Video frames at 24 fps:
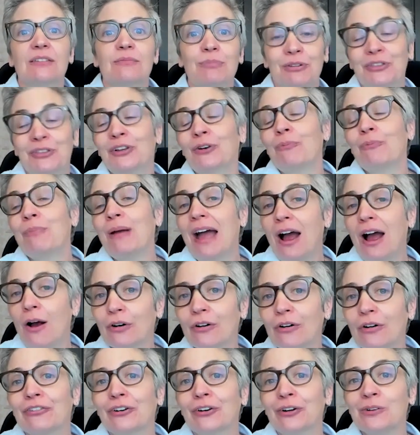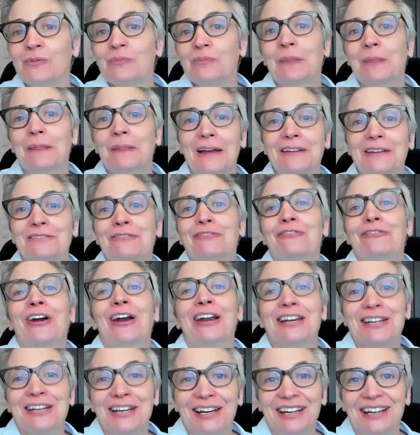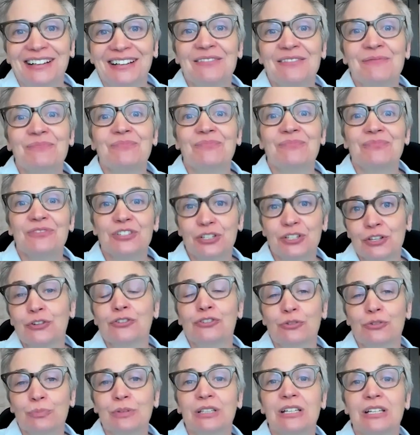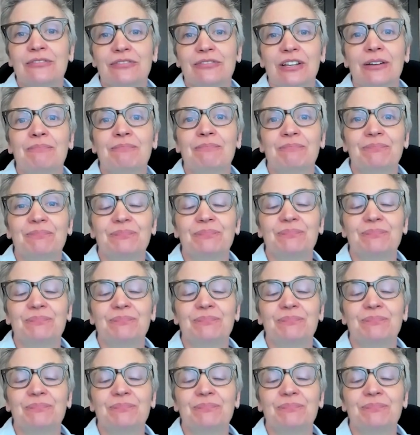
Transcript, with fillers: but they're powerful and frightening to those who believe them.